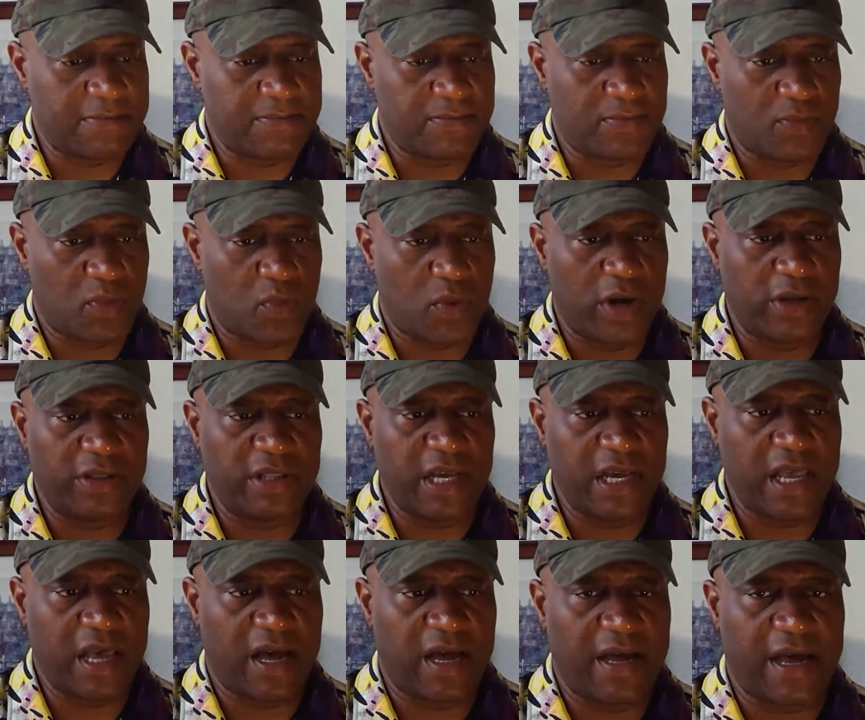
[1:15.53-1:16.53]
one
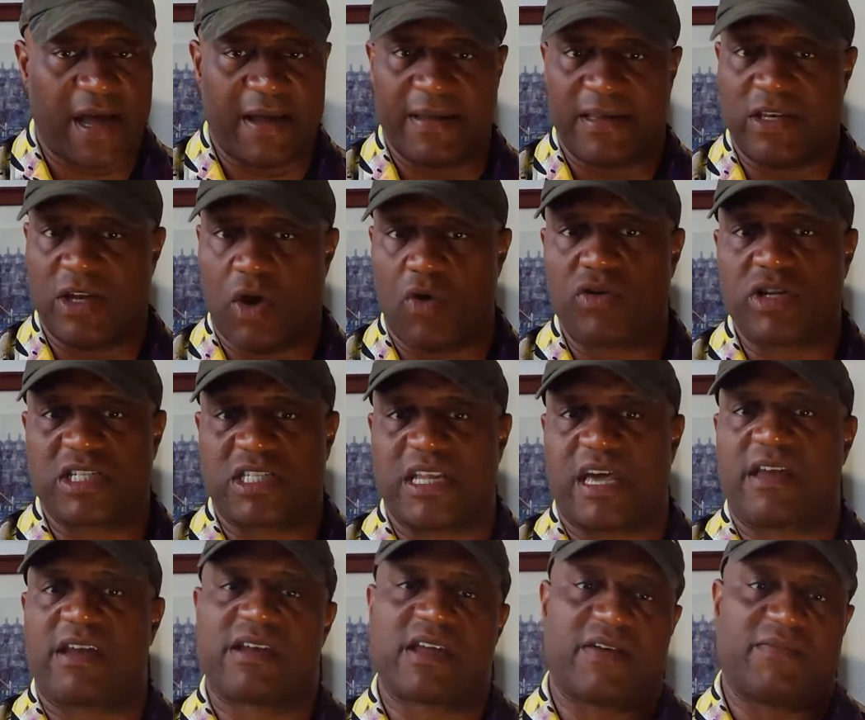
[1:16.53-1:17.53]
thing I noticed
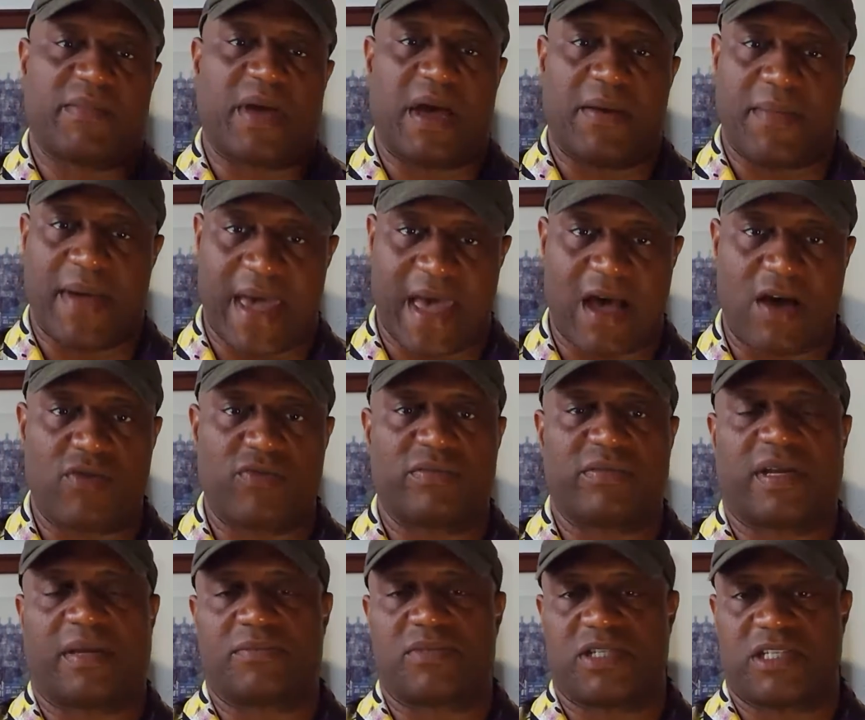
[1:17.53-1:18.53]
now that I'm out
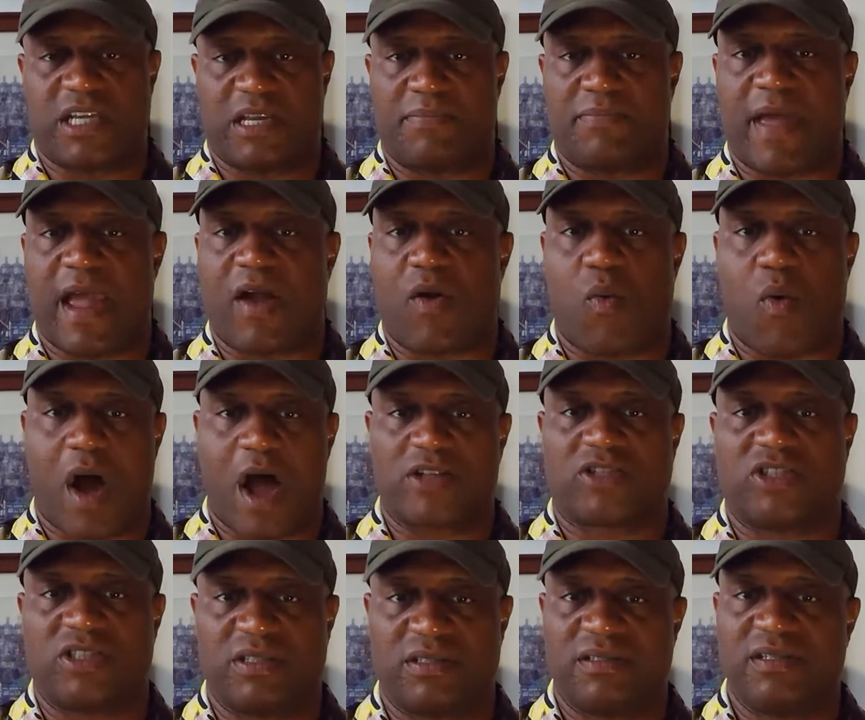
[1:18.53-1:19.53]
and I'm sitting back
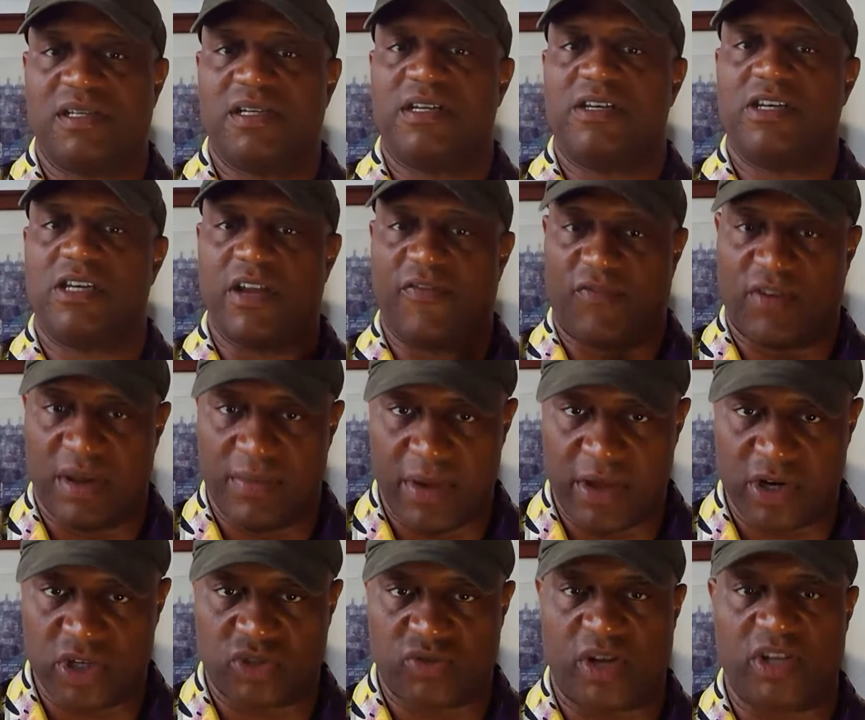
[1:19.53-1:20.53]
watching different
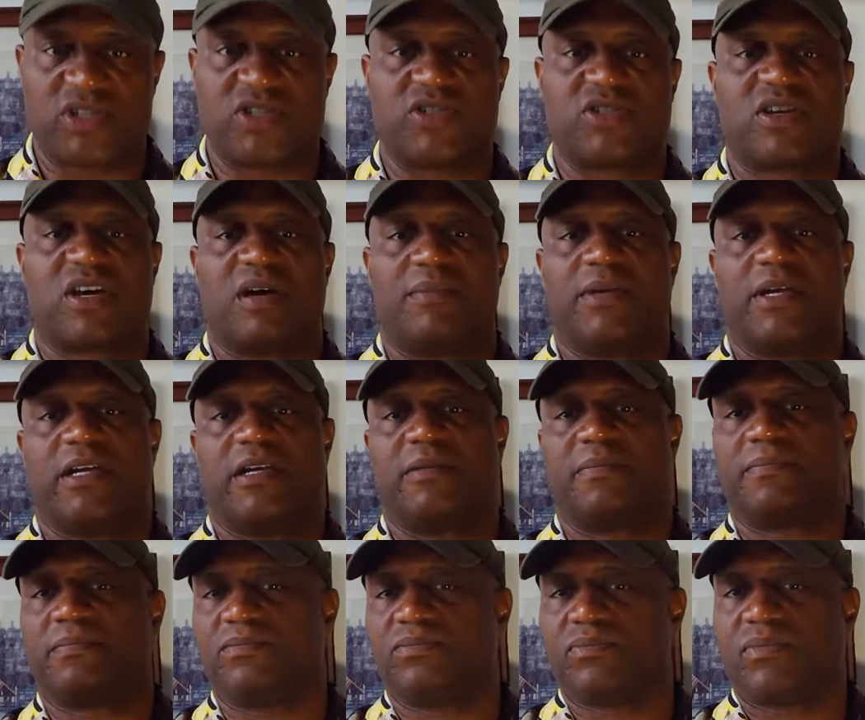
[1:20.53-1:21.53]
administrations come
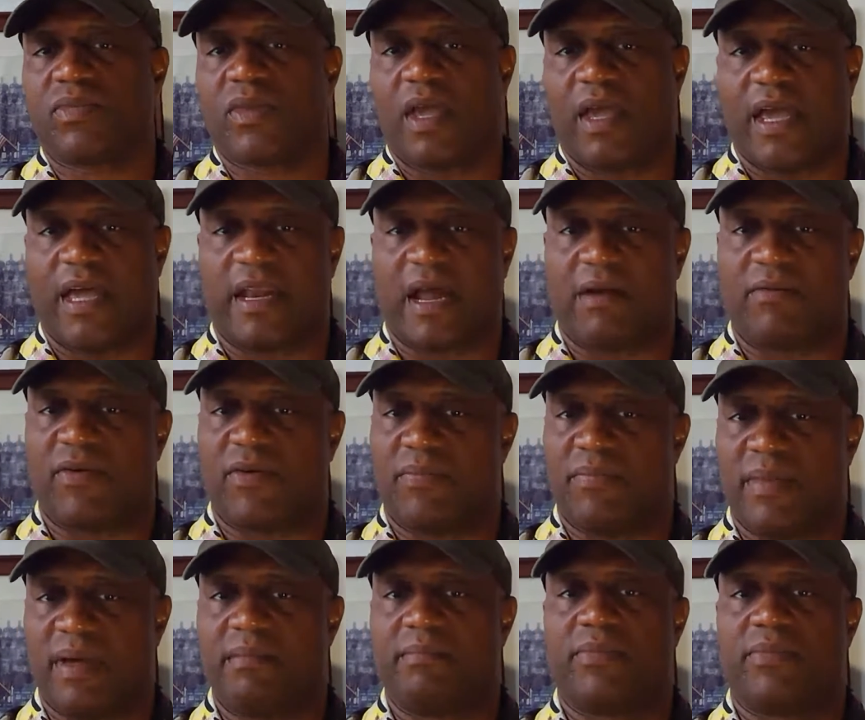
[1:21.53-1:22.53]
in, and I
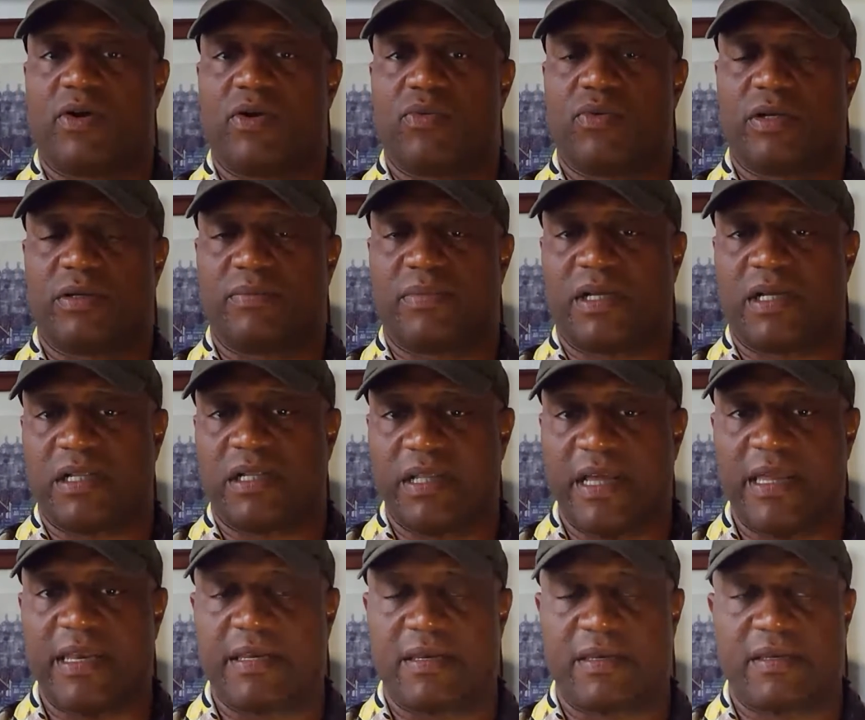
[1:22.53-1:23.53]
remember when
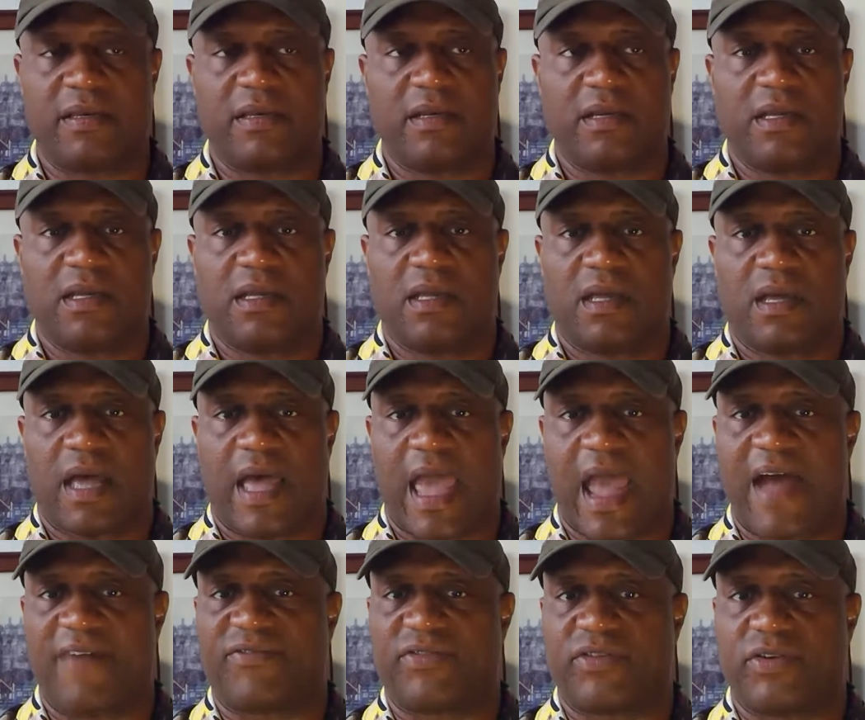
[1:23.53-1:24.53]
Clinton,
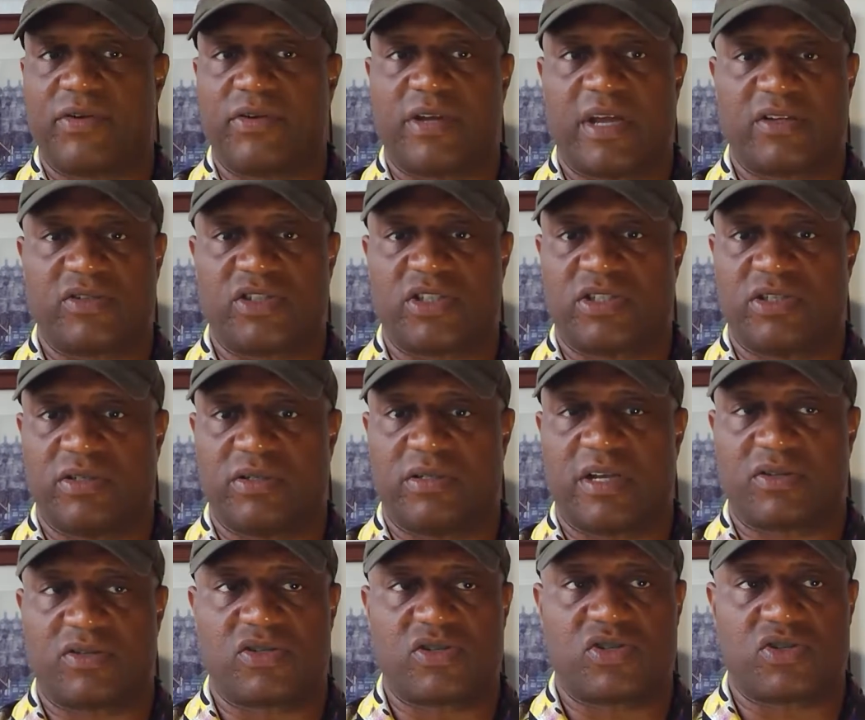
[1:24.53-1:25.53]
after Desert Shield,
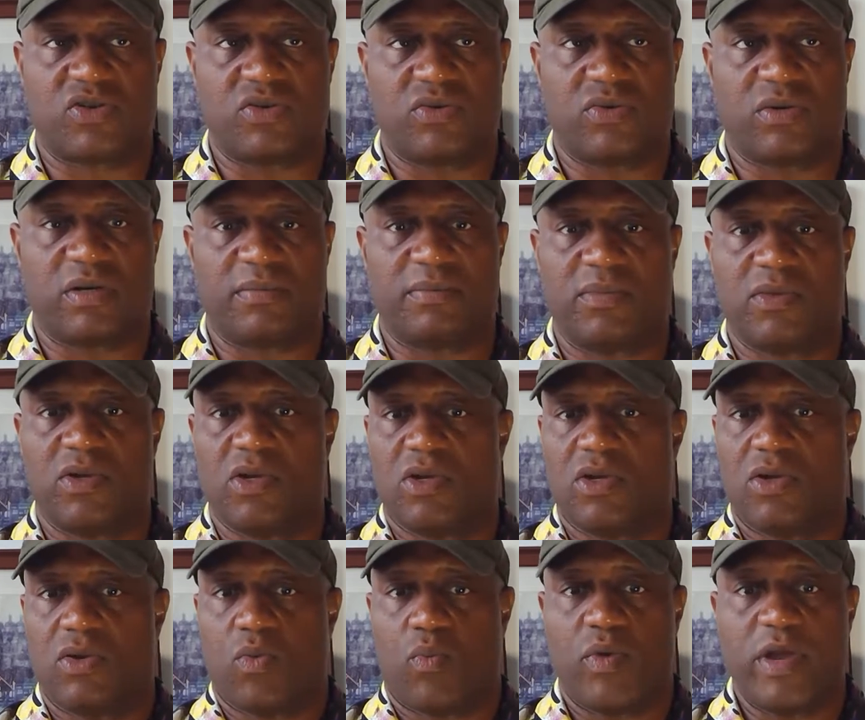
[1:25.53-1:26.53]
Desert Storm,
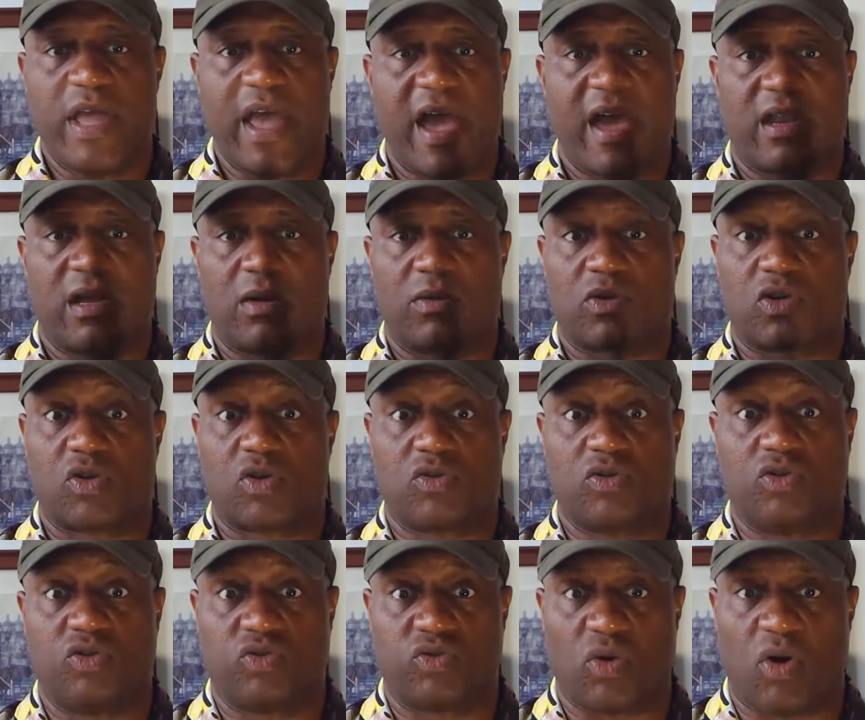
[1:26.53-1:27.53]
we had a
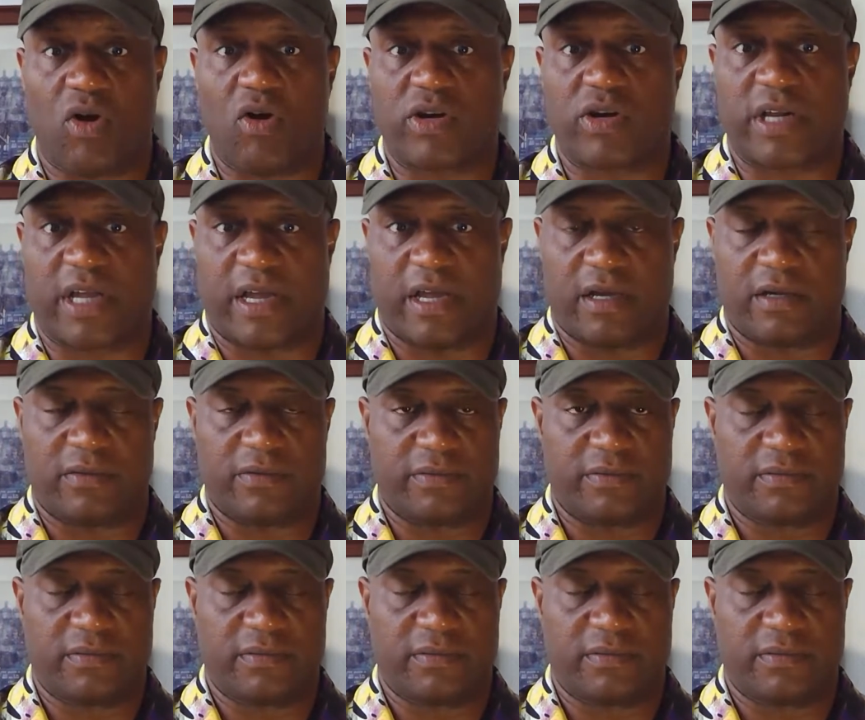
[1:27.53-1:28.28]
drawdown,